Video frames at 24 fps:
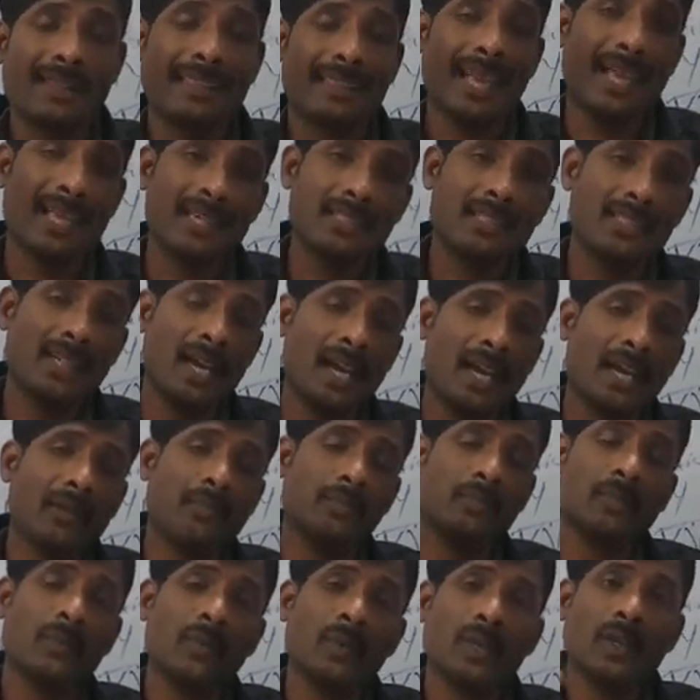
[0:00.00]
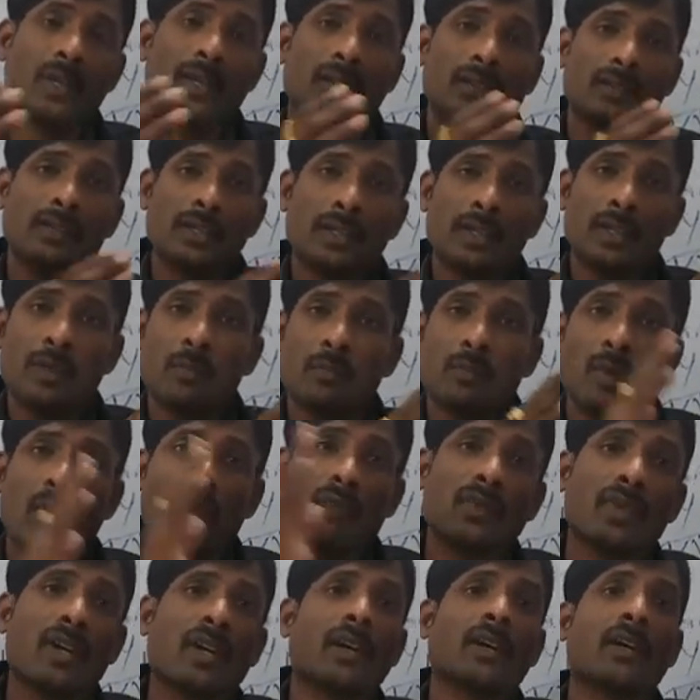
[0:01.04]
that time she
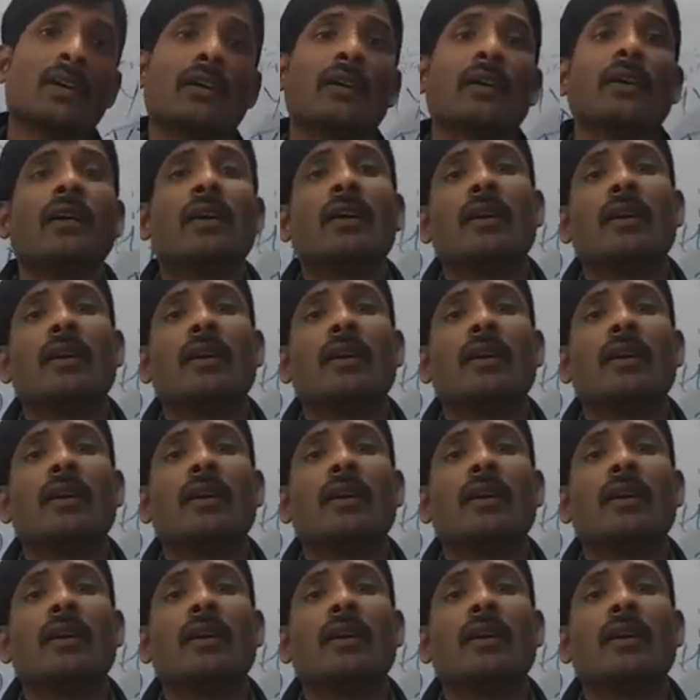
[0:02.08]
removed her